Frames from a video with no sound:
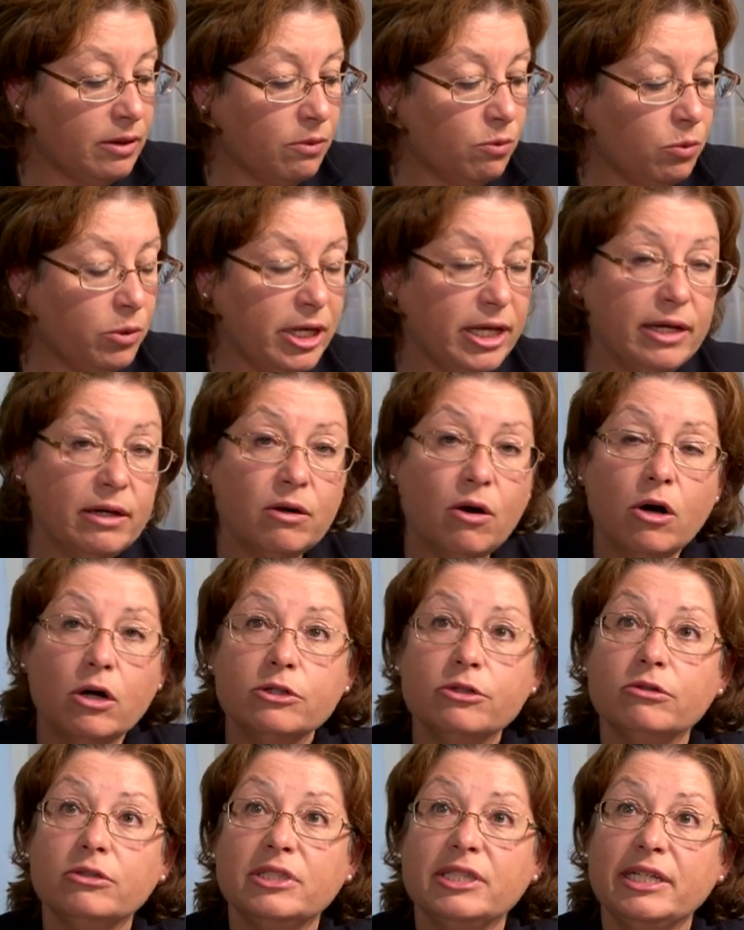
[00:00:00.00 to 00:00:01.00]
We
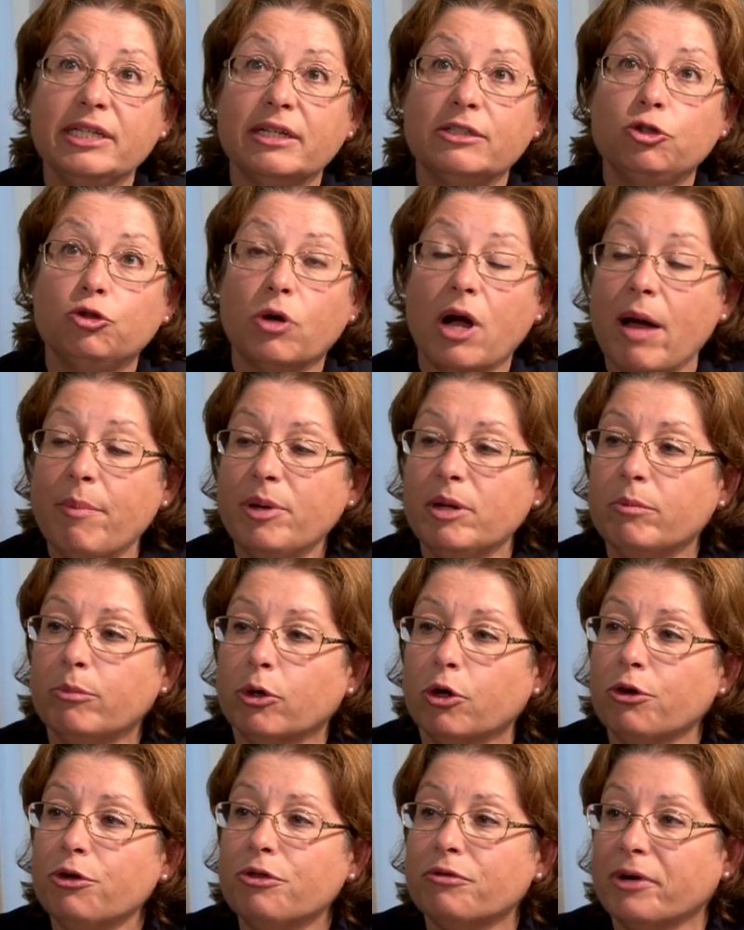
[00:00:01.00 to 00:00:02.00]
also see a drop in
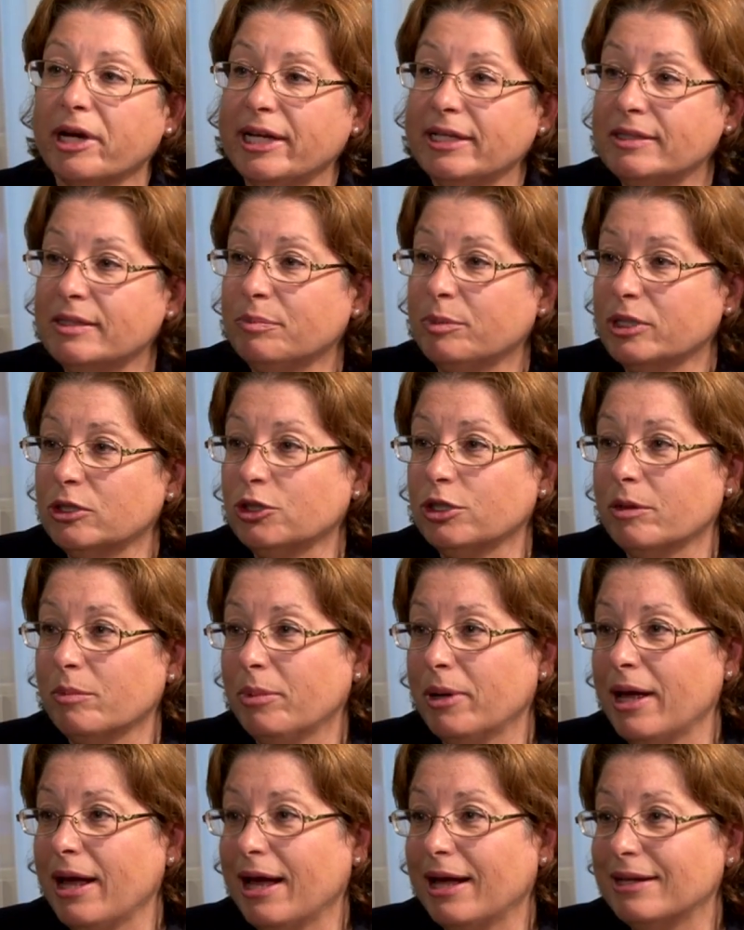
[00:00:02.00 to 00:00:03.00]
birth rates,
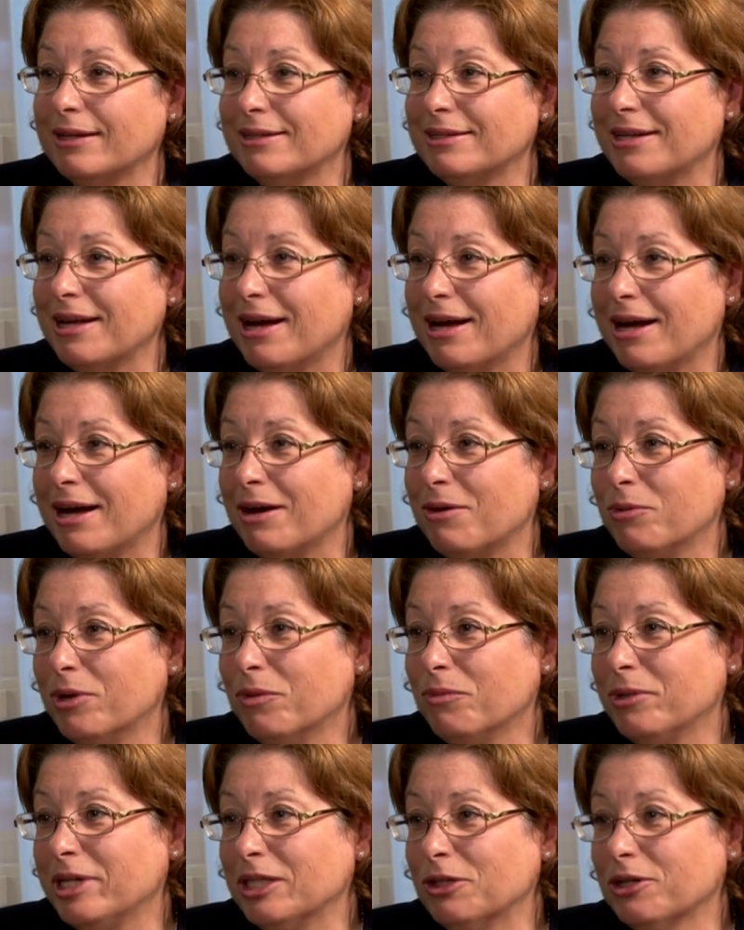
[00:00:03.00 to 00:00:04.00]
Bishop, and
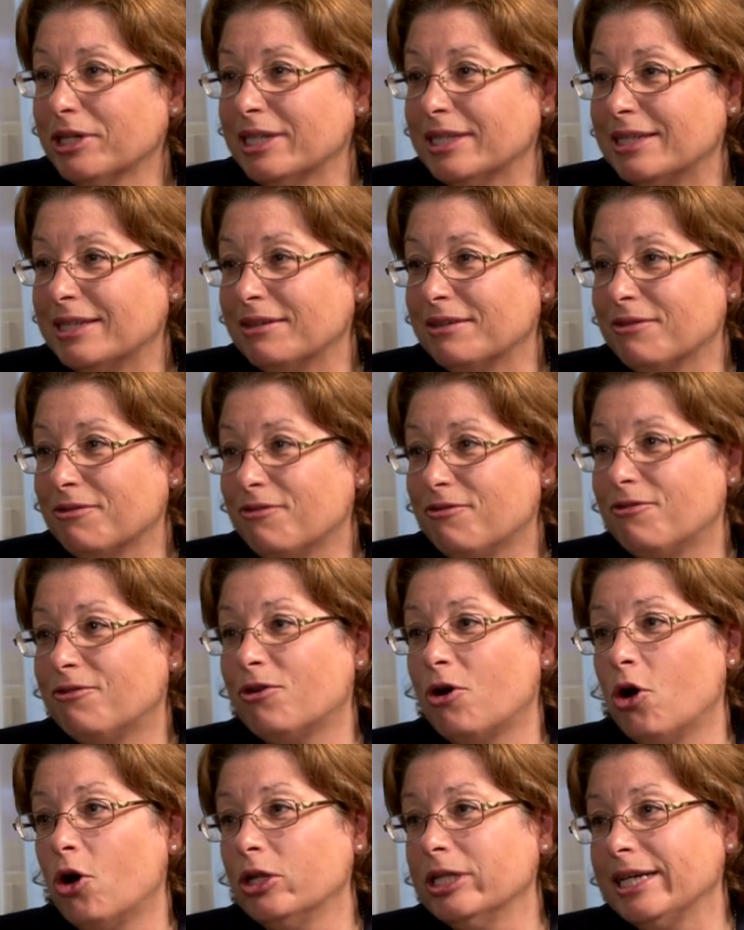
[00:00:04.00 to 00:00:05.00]
when we look at the
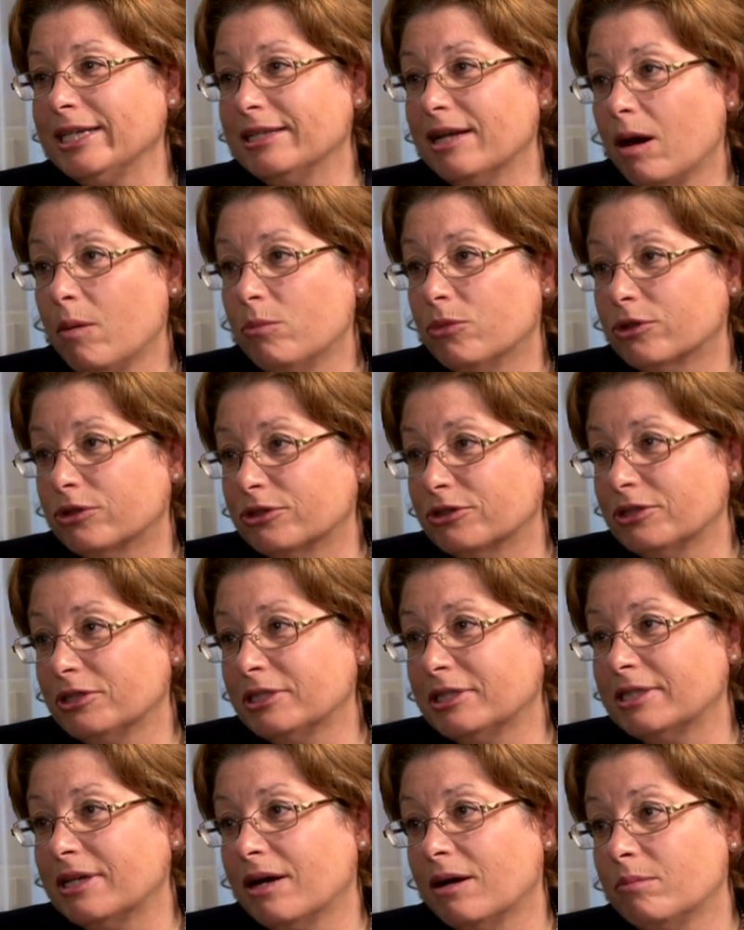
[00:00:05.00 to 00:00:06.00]
falling
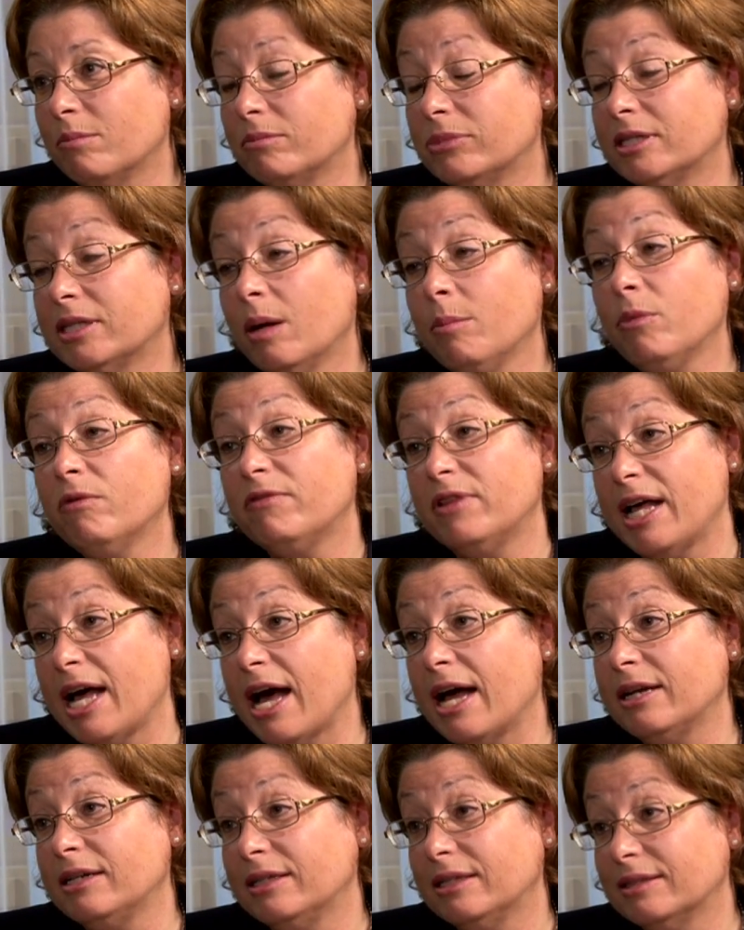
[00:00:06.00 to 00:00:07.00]
numbers, some of
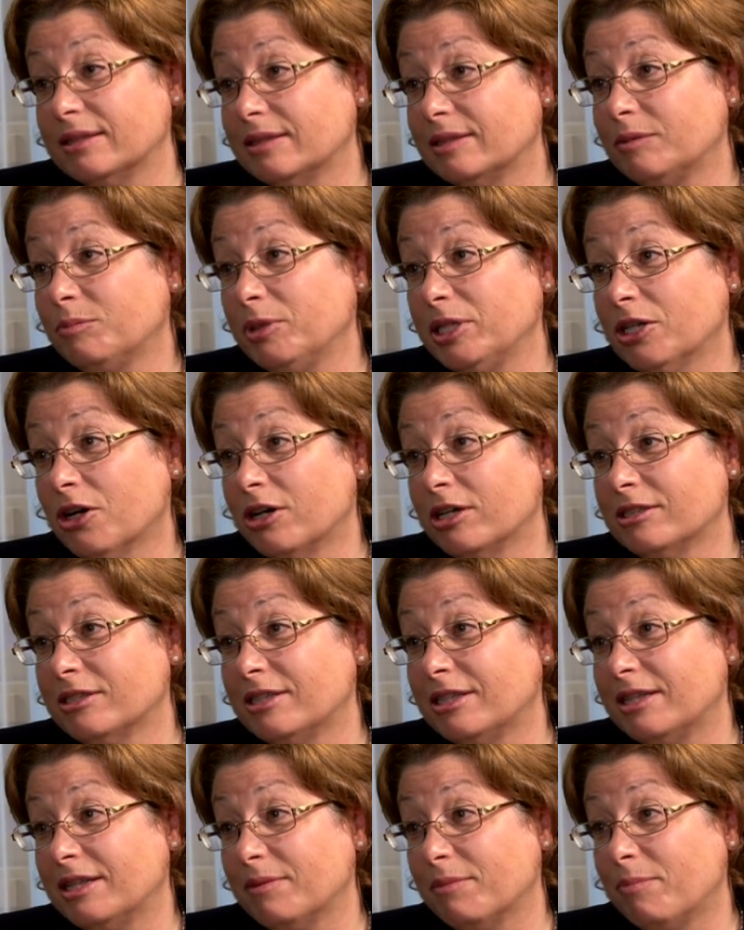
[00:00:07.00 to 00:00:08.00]
that is
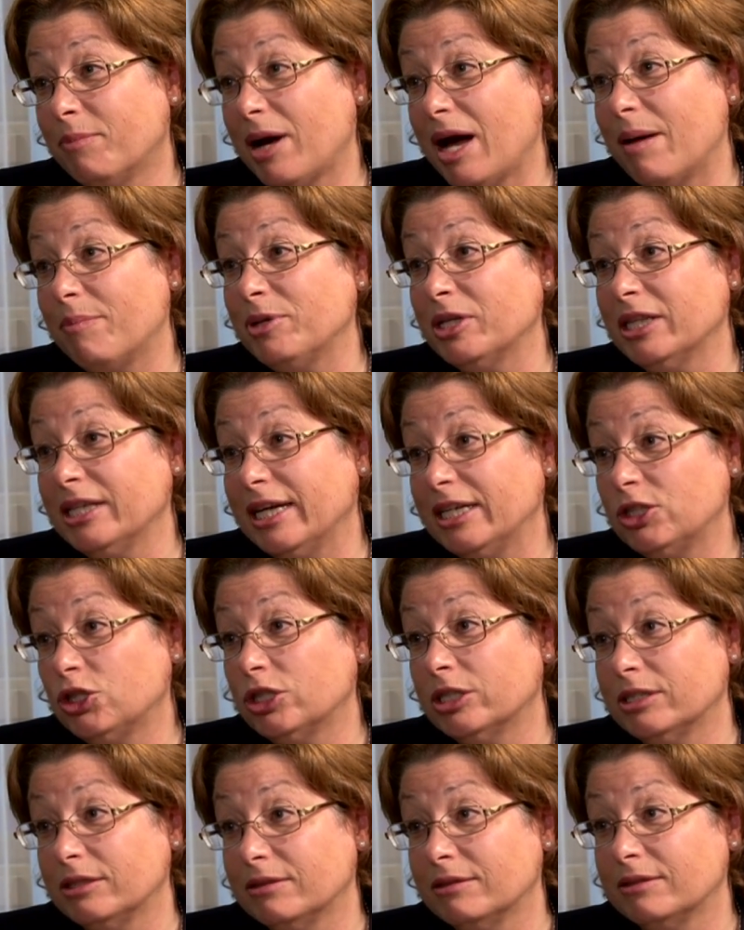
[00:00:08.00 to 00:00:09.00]
because the
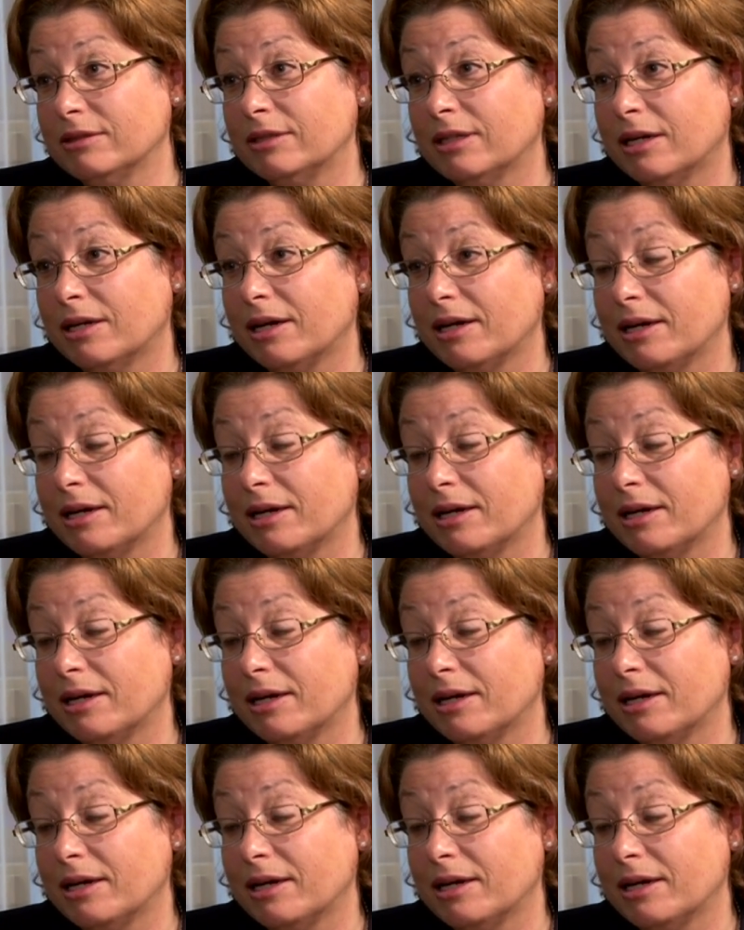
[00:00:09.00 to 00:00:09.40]
population